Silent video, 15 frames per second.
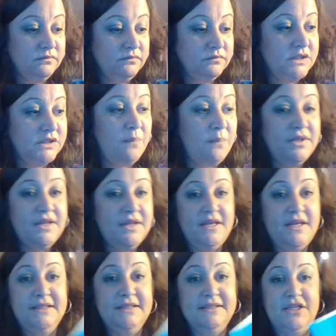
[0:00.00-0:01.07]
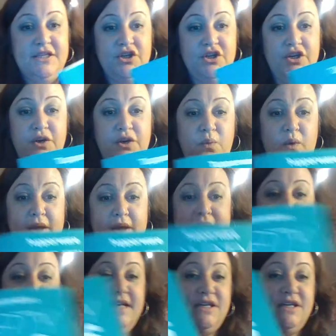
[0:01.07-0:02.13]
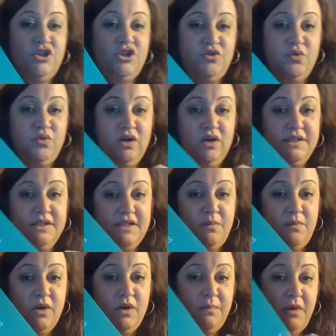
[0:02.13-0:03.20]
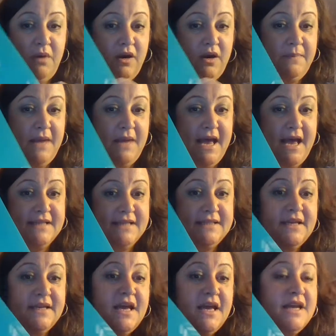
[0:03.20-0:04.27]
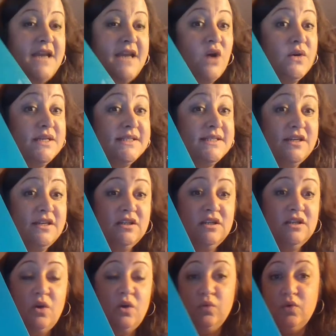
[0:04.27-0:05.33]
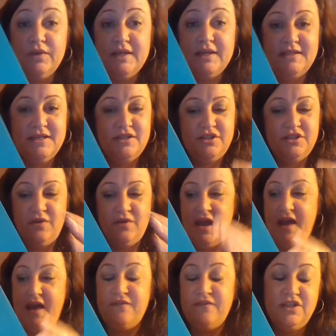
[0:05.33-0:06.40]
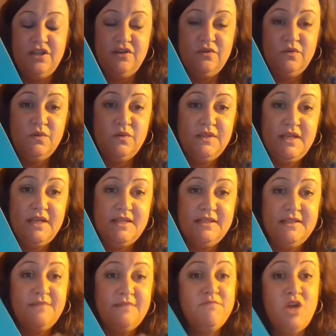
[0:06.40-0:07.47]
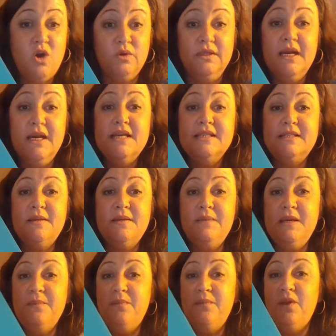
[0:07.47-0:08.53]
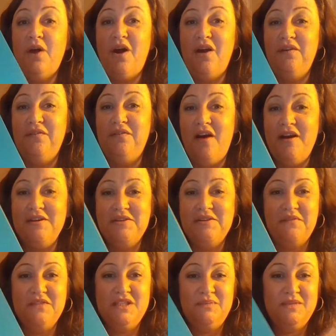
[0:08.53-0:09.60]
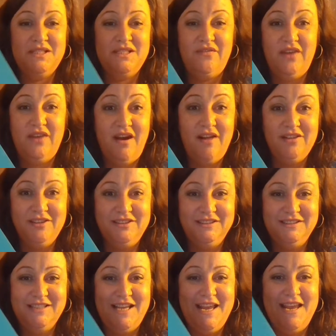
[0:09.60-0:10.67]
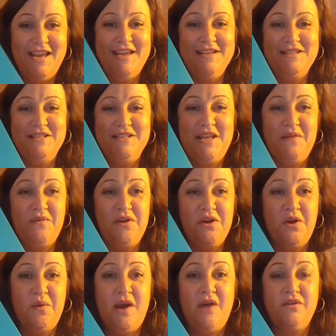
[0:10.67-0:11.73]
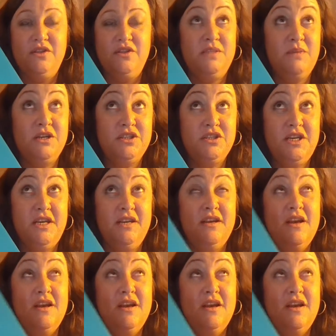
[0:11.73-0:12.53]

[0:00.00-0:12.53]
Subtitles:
couple of things that you're going to want is your Tupperware party pass. Now, is there a rule that says you have to use this? No. Some people are fond of specific colors and they want to go out, especially